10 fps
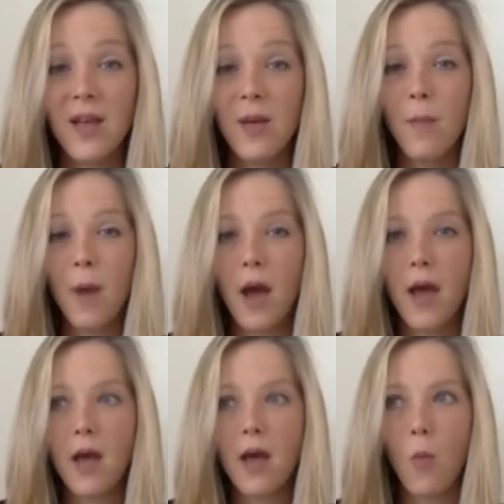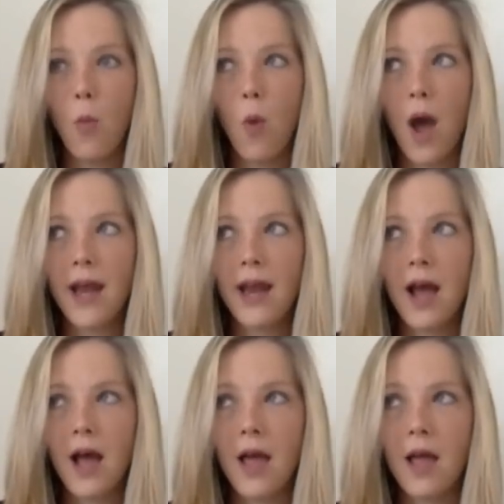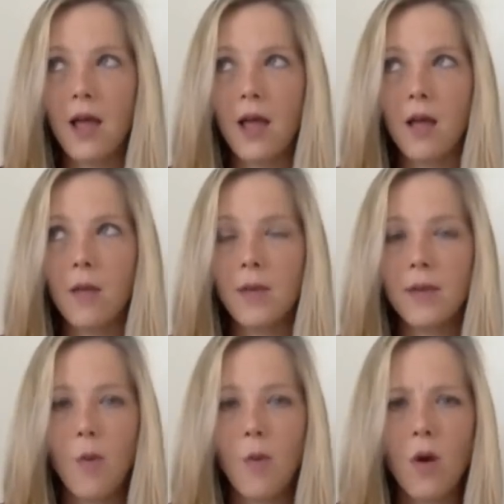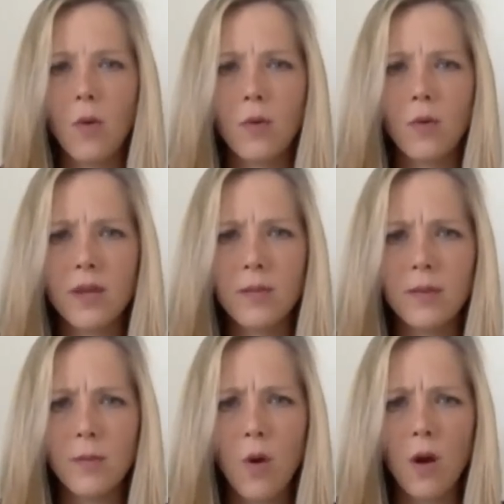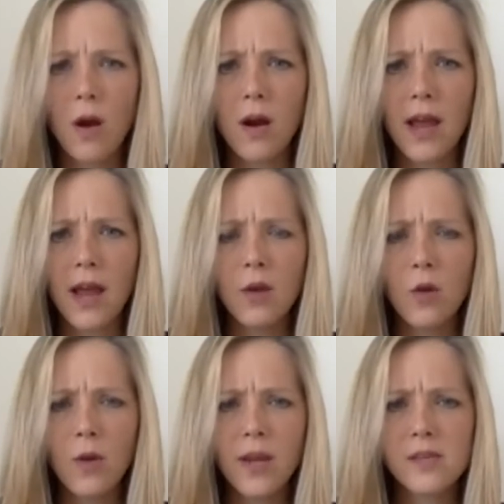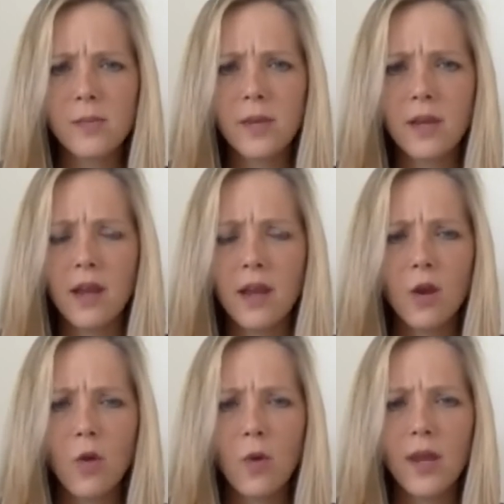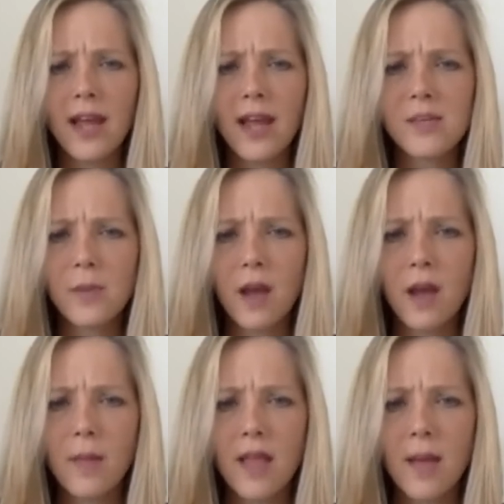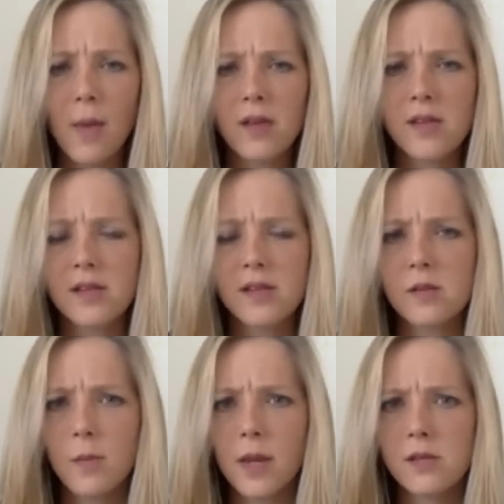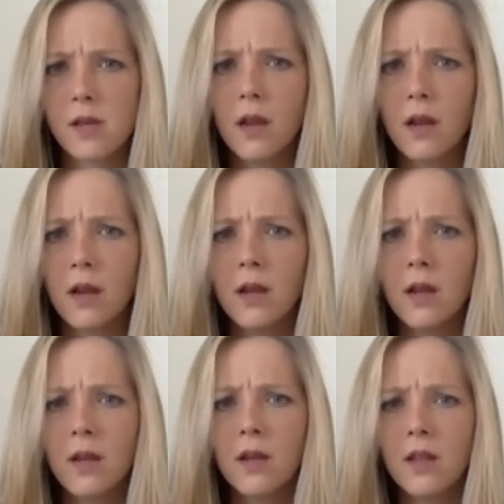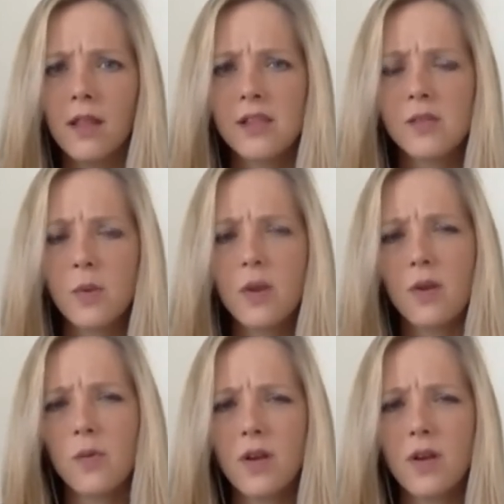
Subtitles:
But why not be more when we can be more? And who we get to be and who we get to become in that process is amazing. That's where the real